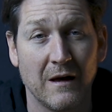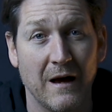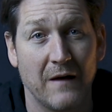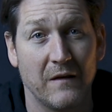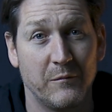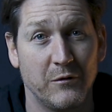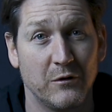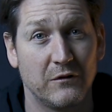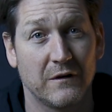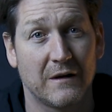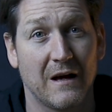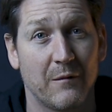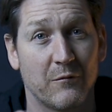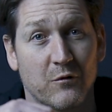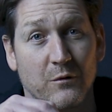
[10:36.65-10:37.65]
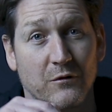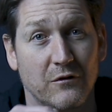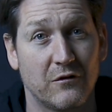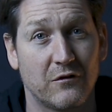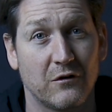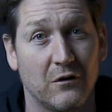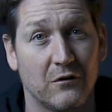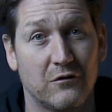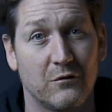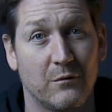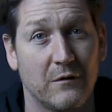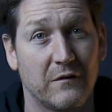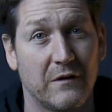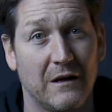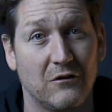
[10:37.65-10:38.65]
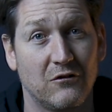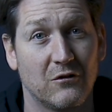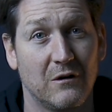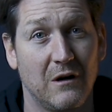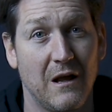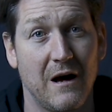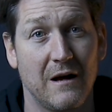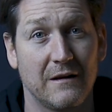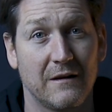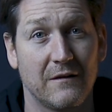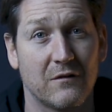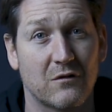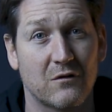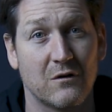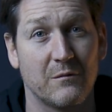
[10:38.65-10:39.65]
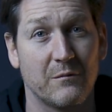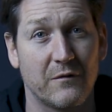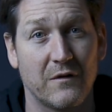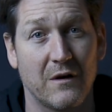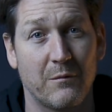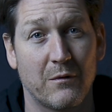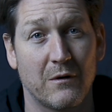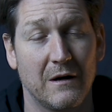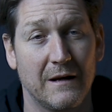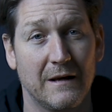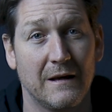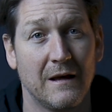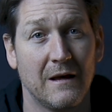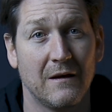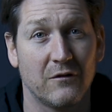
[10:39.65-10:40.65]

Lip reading: and the beauty comes when you start to rotate your light and scrim separately.